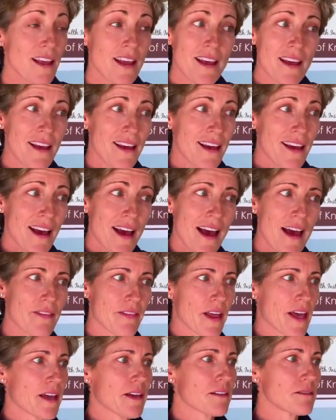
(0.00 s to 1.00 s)

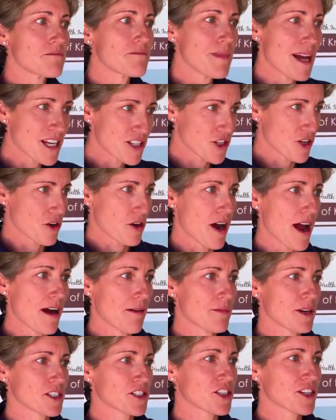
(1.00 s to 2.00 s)
and they measure
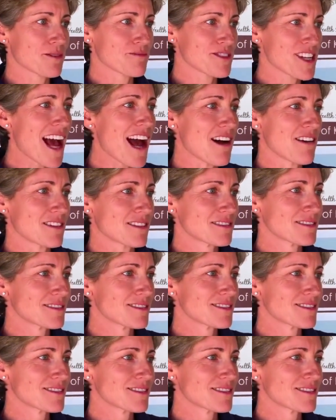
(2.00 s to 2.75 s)
how much comes out.